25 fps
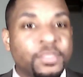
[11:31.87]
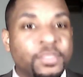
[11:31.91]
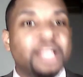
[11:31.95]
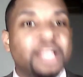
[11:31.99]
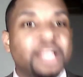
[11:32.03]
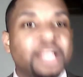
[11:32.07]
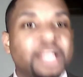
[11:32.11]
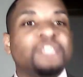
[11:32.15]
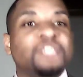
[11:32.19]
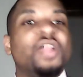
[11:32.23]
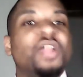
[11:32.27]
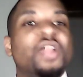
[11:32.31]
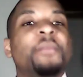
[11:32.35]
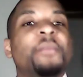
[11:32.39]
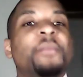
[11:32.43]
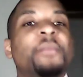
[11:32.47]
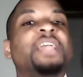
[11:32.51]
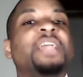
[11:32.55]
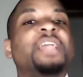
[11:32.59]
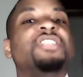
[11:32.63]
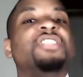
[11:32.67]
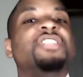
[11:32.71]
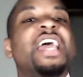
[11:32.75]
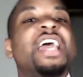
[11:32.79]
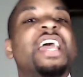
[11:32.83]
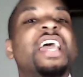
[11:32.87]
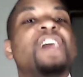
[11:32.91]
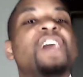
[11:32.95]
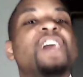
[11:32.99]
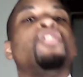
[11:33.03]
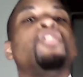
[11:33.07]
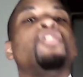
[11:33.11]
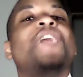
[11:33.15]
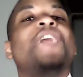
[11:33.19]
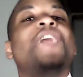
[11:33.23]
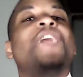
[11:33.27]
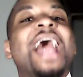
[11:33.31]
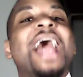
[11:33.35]
So that means now
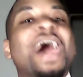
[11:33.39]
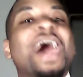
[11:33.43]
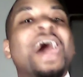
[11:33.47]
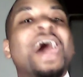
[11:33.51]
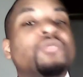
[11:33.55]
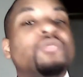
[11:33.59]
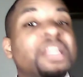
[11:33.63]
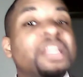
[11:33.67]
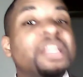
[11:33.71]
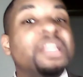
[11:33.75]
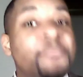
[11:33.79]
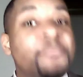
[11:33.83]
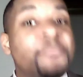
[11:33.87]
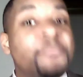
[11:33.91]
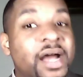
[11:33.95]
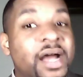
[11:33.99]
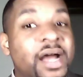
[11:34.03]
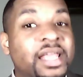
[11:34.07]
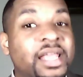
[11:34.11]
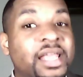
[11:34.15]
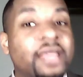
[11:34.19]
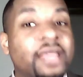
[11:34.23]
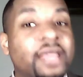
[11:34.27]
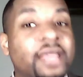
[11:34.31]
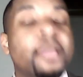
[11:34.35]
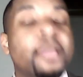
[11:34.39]
you're out the money,